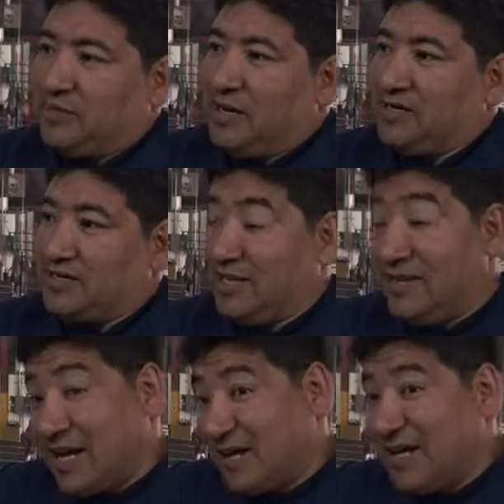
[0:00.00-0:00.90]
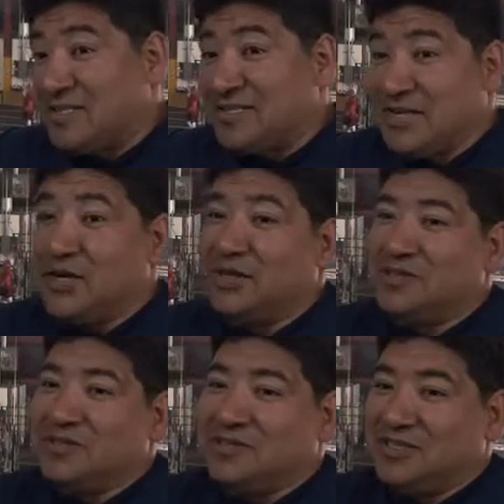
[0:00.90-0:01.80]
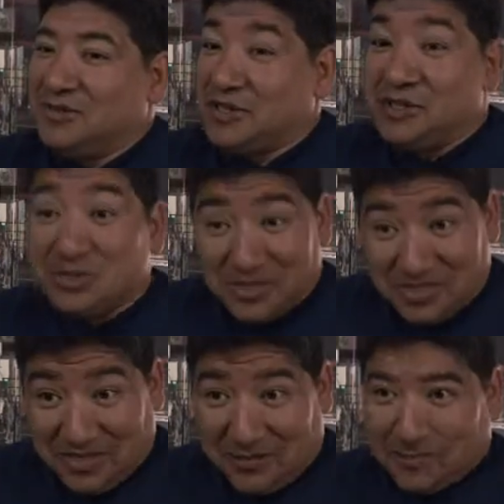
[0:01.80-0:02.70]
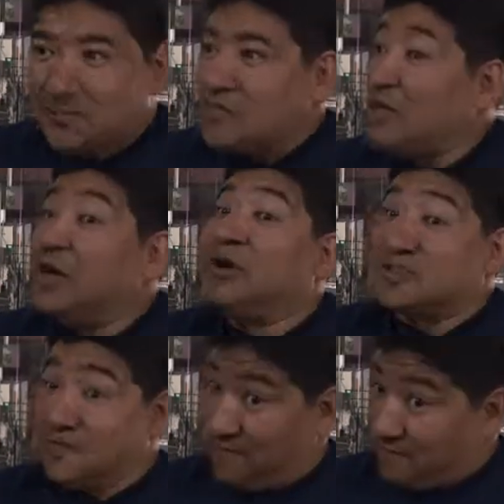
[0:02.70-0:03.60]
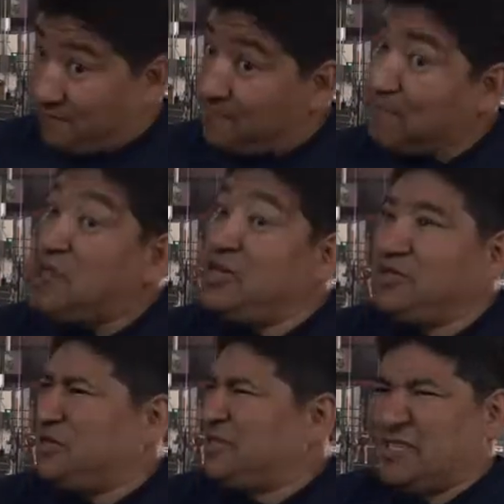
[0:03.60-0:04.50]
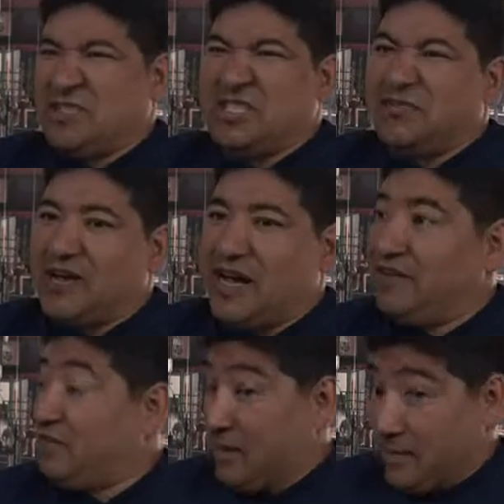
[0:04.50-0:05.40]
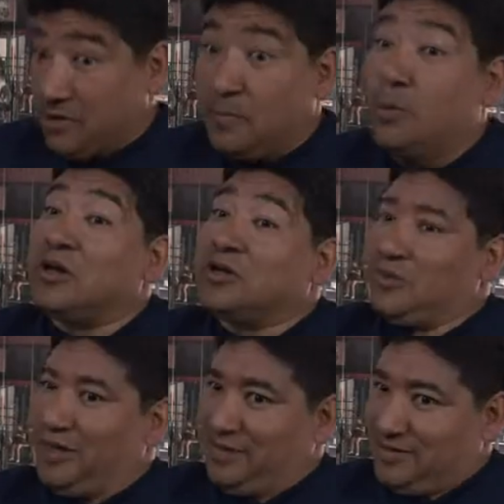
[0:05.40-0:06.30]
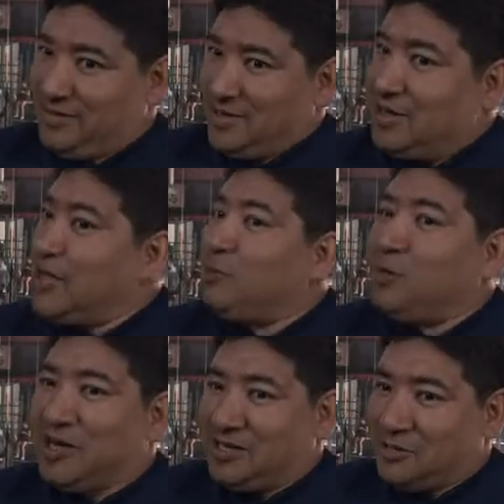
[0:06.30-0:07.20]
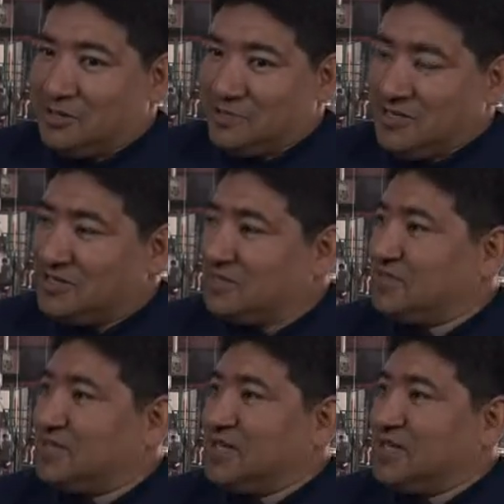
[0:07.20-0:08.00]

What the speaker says: miles, and in that class is Eric Nielsen, who's also a SEAL. And Eric's a big dude, he's like 6'5", but the boy can run, and run like nobody's business.